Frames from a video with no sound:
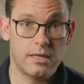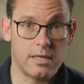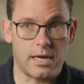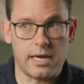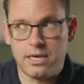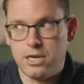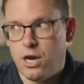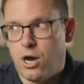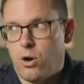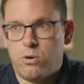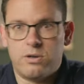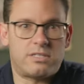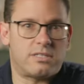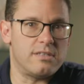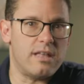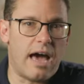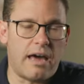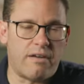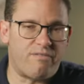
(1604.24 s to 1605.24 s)
I know
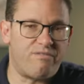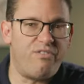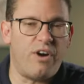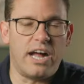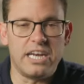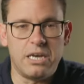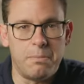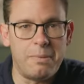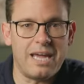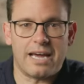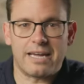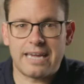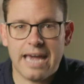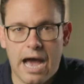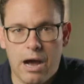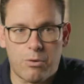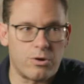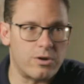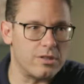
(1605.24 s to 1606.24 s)
it's not fun to be a
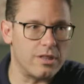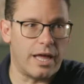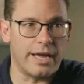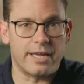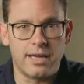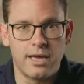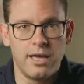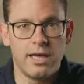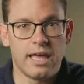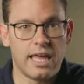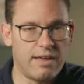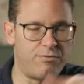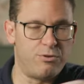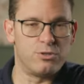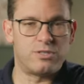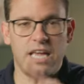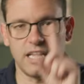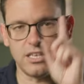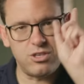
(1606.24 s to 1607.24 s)
coward. Like if
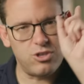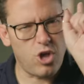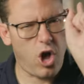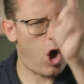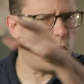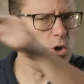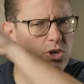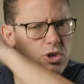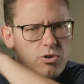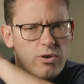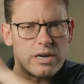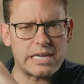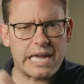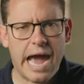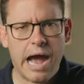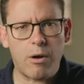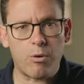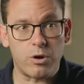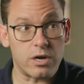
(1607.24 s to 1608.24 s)
you say, oh, you're a
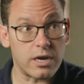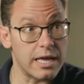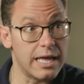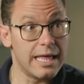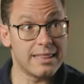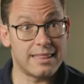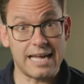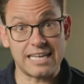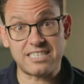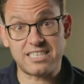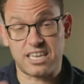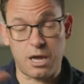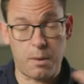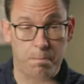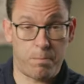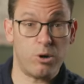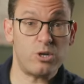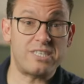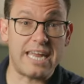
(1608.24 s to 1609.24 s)
coward, that's like
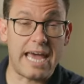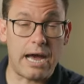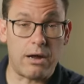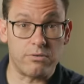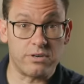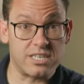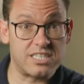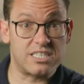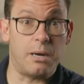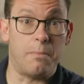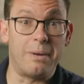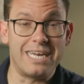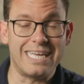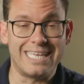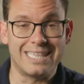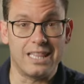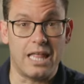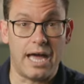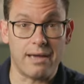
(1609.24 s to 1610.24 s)
a put down to
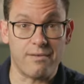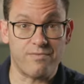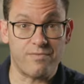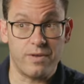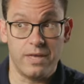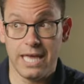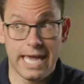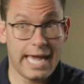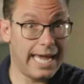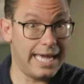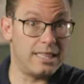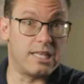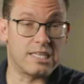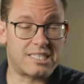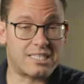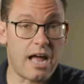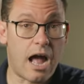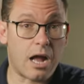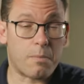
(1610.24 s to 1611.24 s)
somebody in life. In the
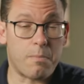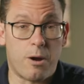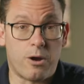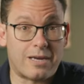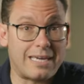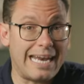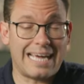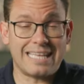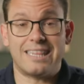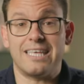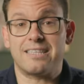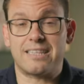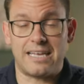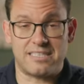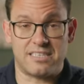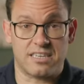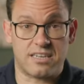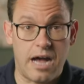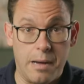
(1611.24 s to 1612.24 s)
stock market, I think
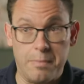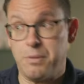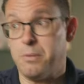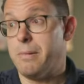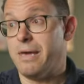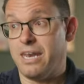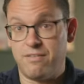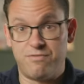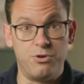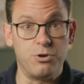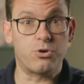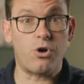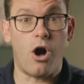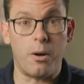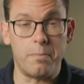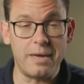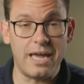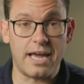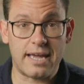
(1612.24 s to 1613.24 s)
that's a compliment. If you
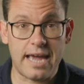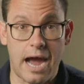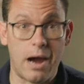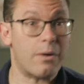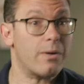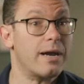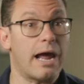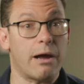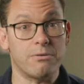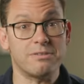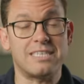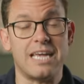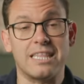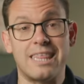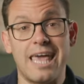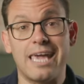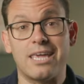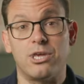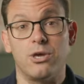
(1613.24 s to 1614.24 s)
call me a coward, I would say,
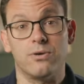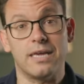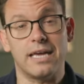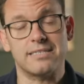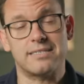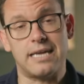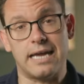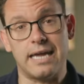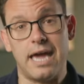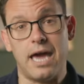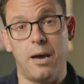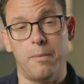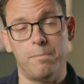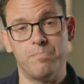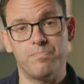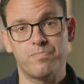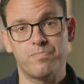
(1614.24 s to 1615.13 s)
thank you. Yes, I am.